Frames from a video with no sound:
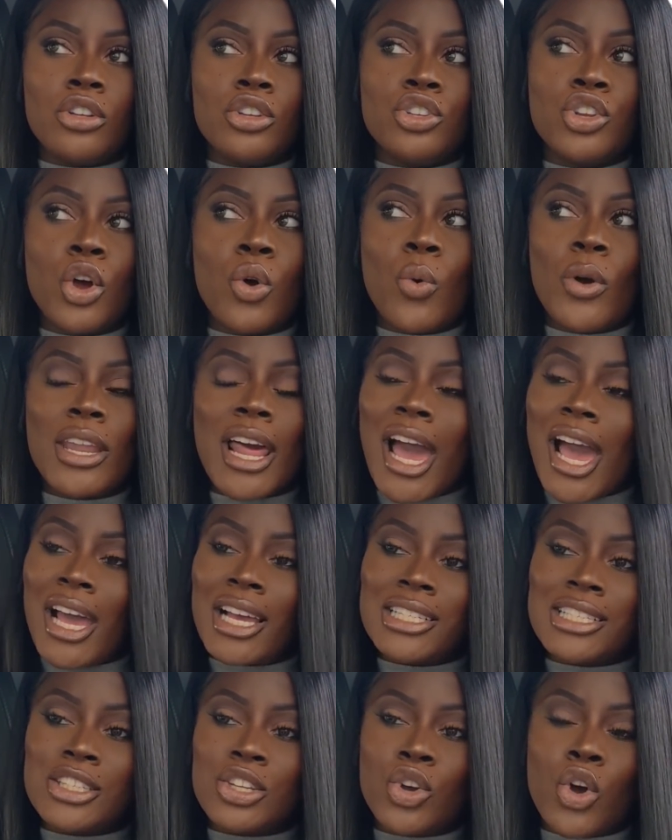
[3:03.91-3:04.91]
No one
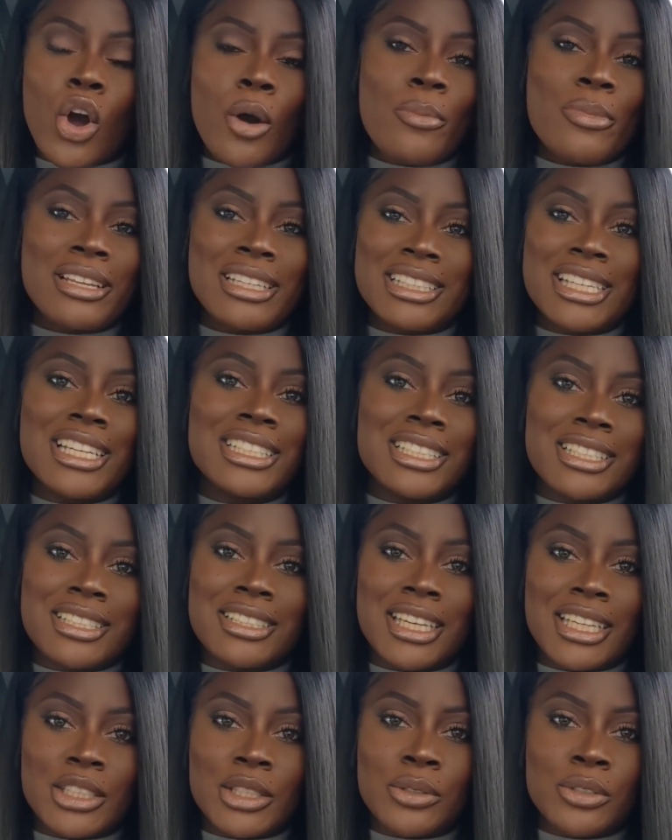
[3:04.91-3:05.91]
has the common
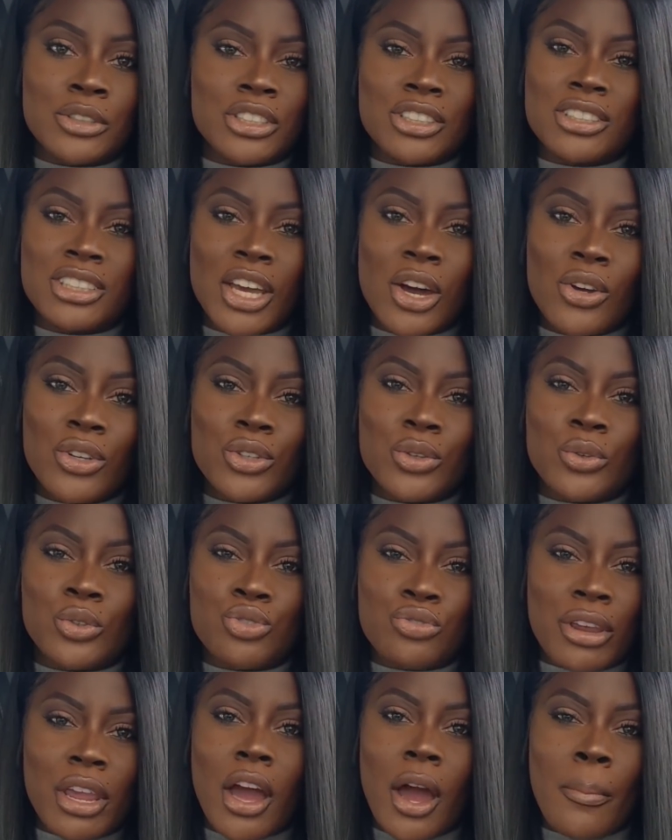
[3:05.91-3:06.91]
decency to just tell you
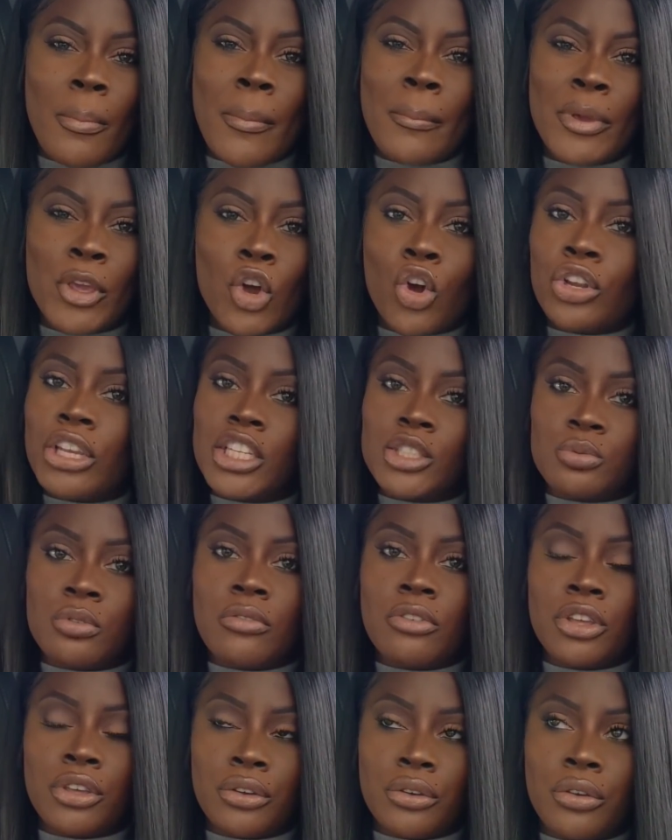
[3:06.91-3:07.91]
straight up and be honest
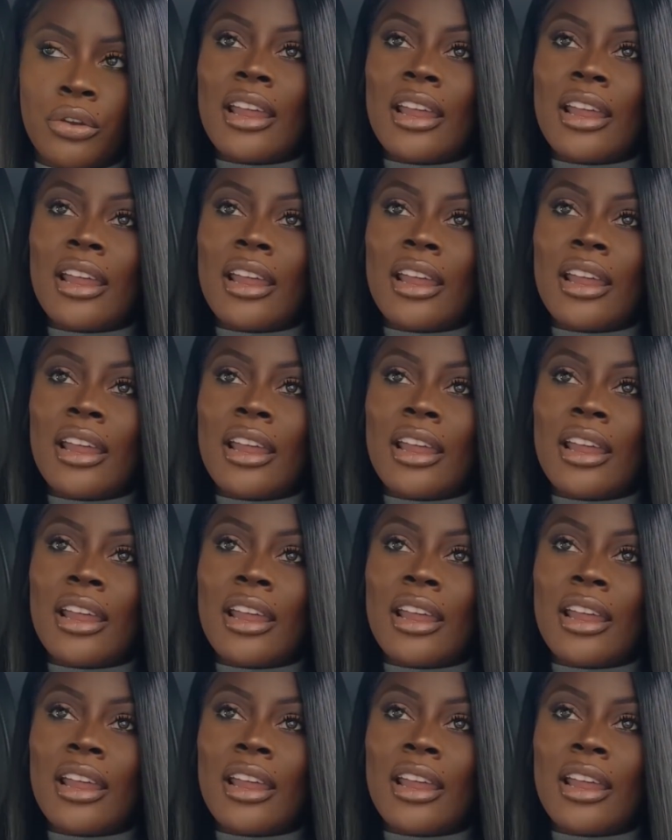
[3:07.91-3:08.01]
with you.